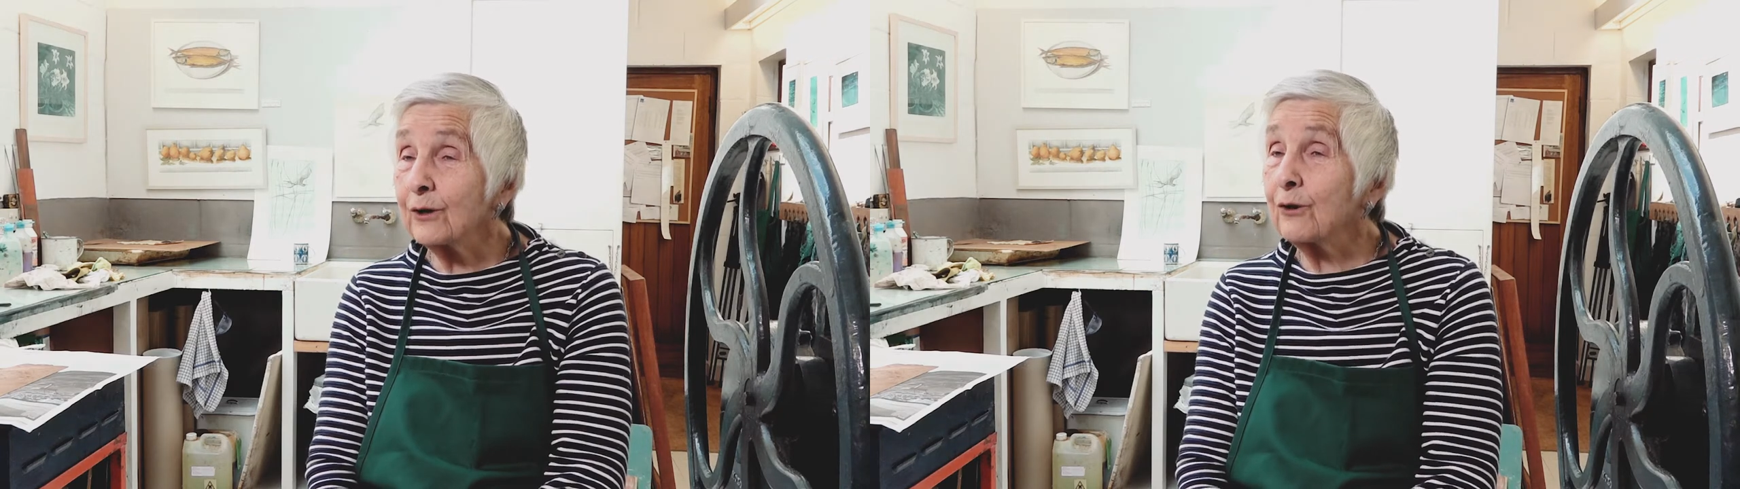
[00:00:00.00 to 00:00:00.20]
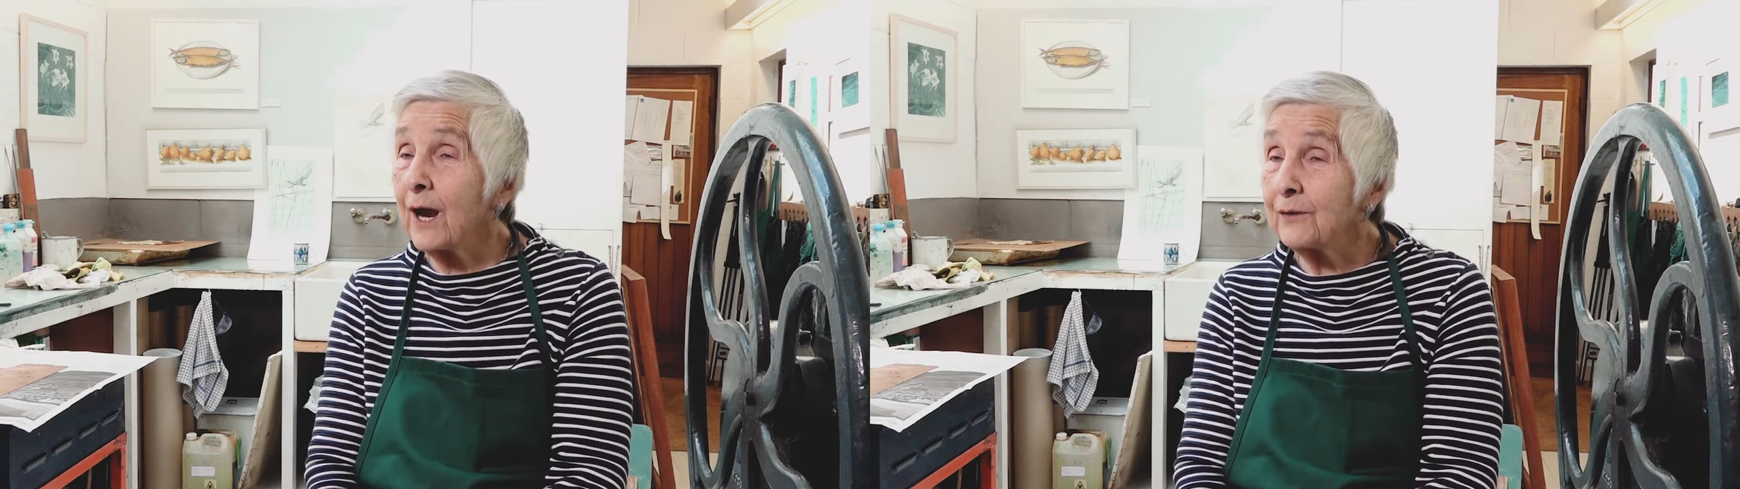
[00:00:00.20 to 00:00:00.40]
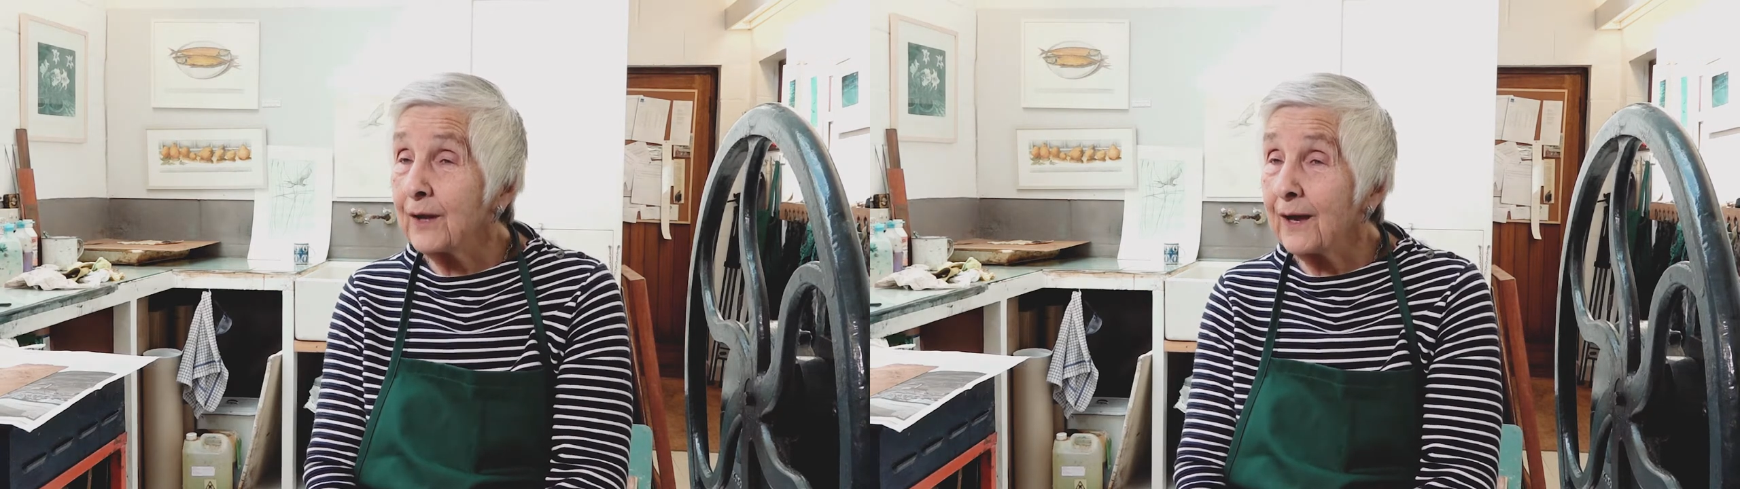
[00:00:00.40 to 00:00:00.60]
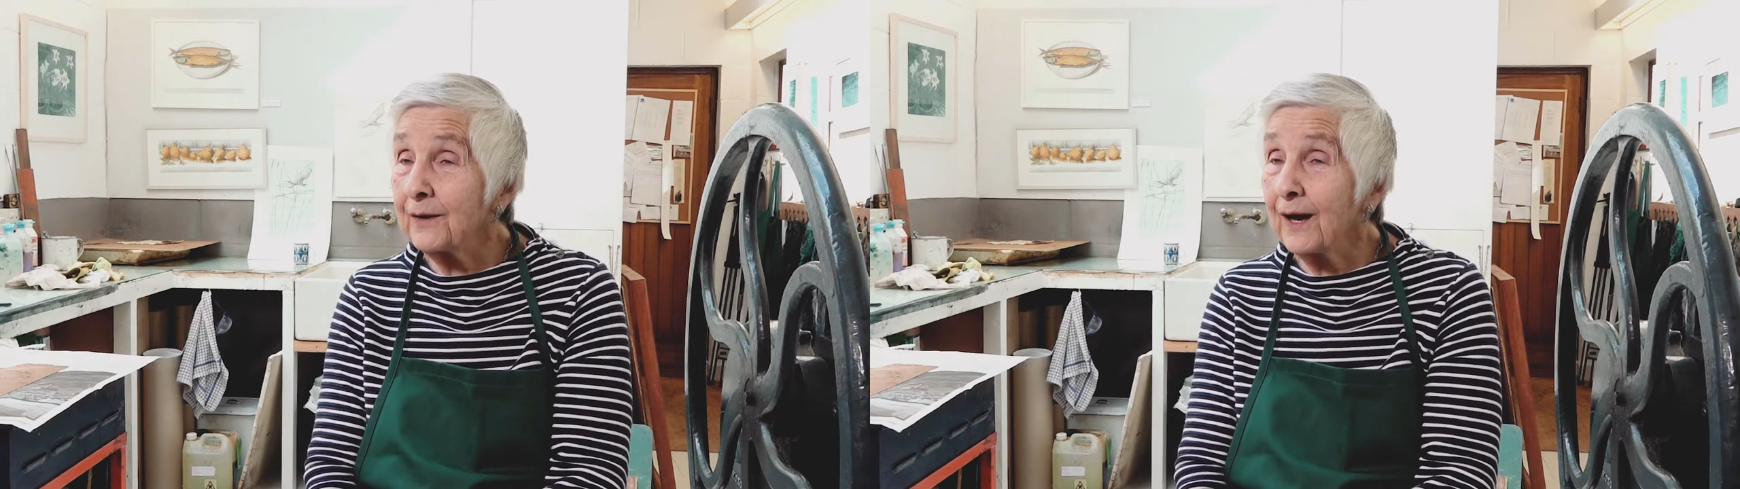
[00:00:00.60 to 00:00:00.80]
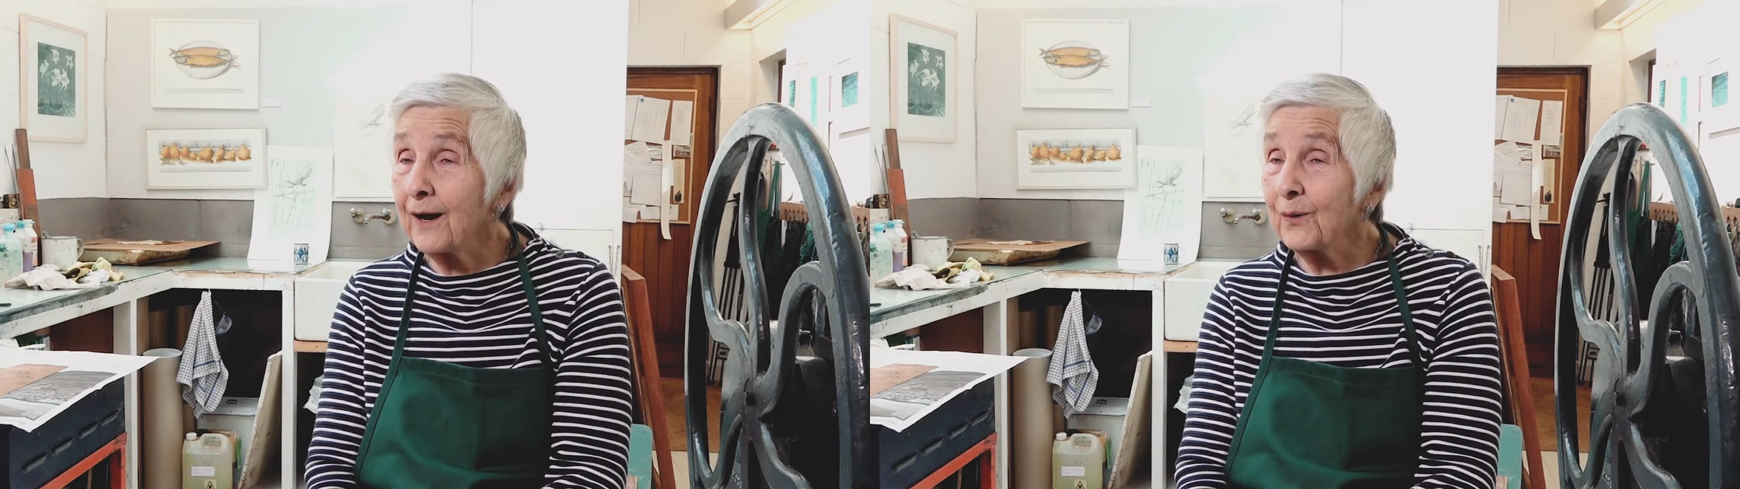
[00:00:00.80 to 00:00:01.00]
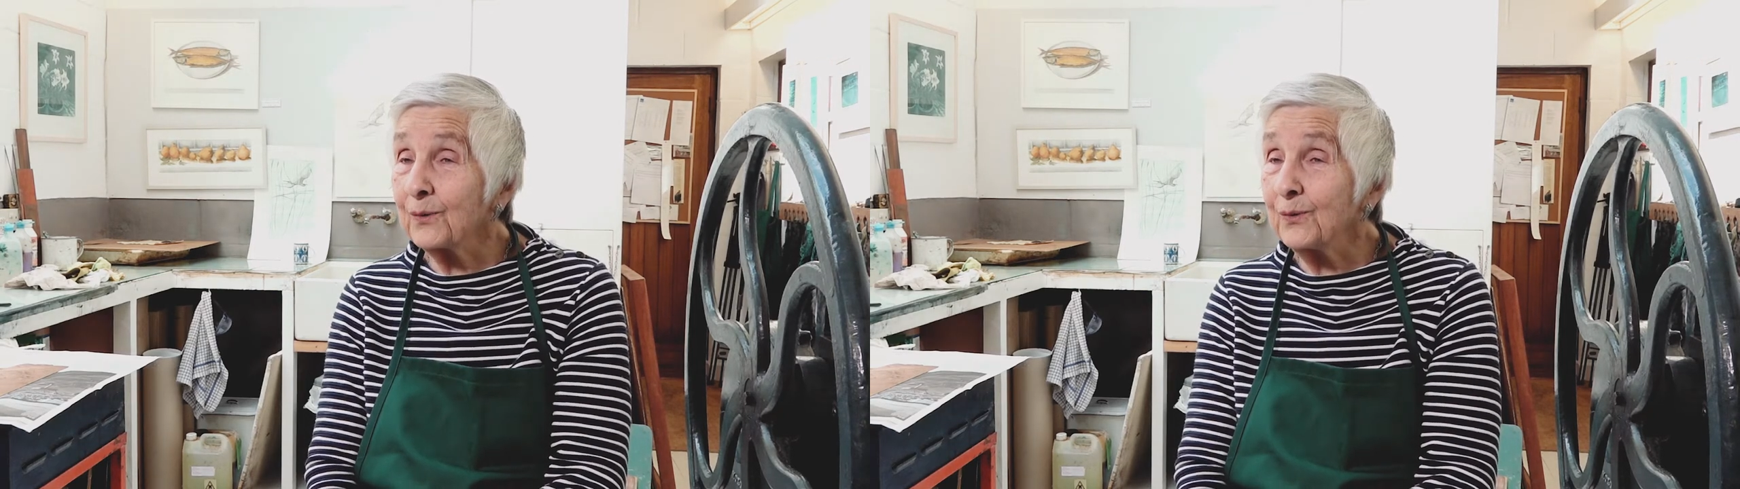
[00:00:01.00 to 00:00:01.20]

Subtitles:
regret that now.